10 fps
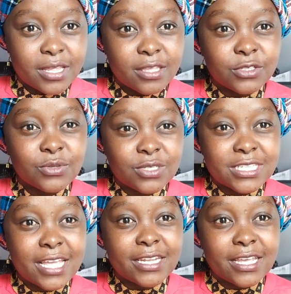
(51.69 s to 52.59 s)
the
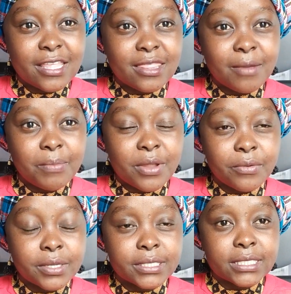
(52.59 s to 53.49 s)
suicide in their
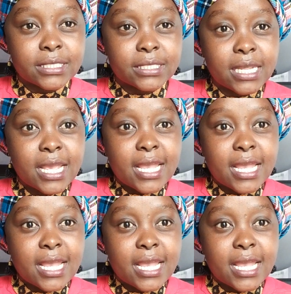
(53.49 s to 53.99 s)
parents.